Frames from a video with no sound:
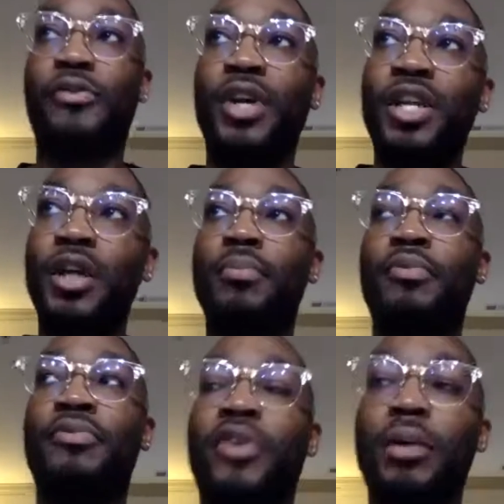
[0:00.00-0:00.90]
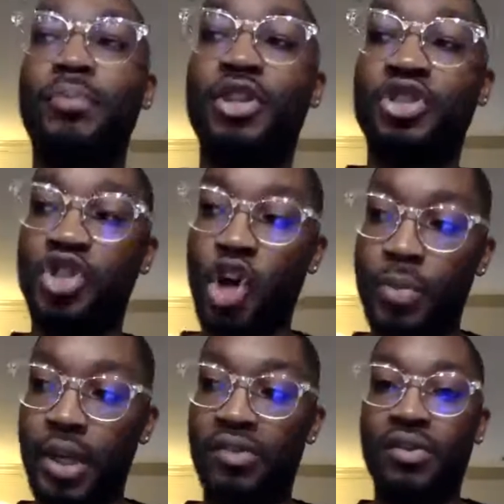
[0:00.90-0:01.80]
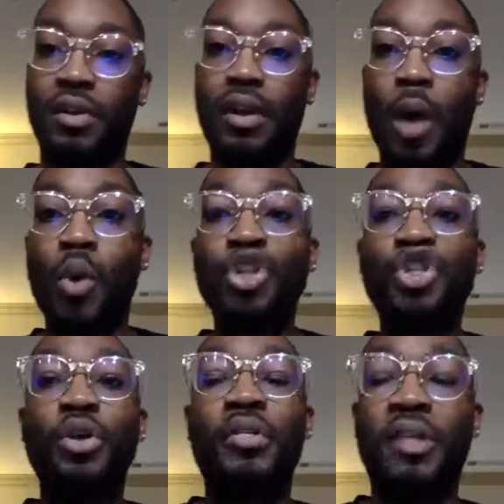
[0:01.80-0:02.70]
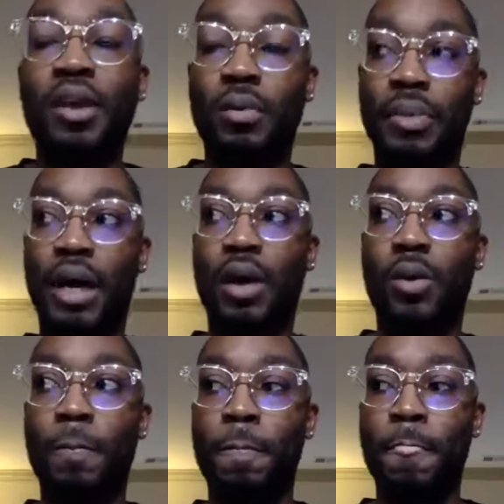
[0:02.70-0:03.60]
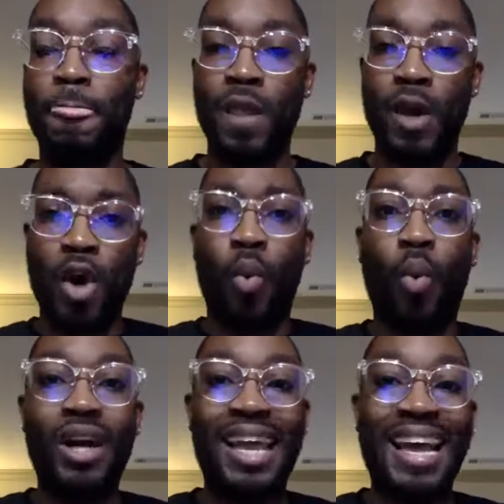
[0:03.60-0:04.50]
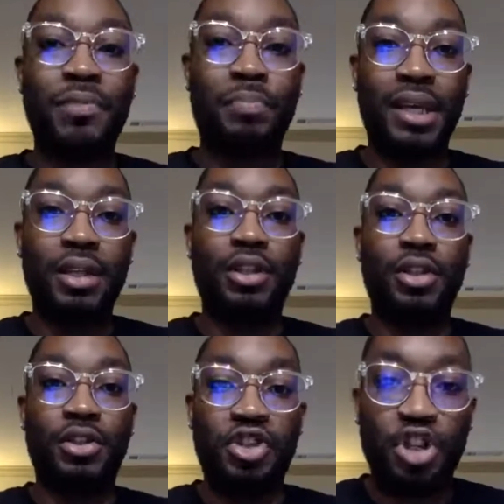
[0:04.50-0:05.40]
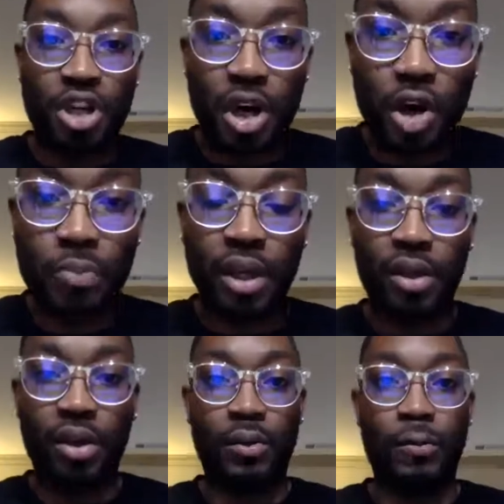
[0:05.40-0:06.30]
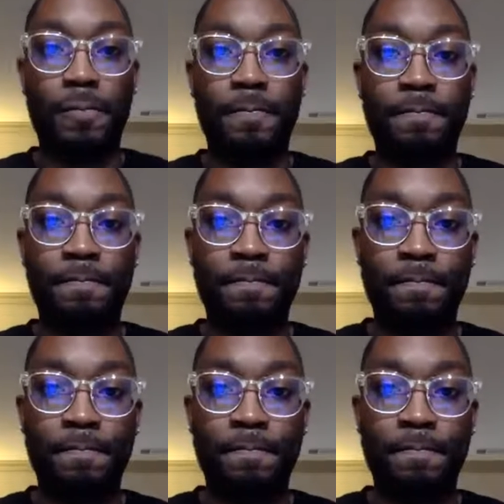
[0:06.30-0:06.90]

Freedom from disturbance. I want you to think about what has been disturbing you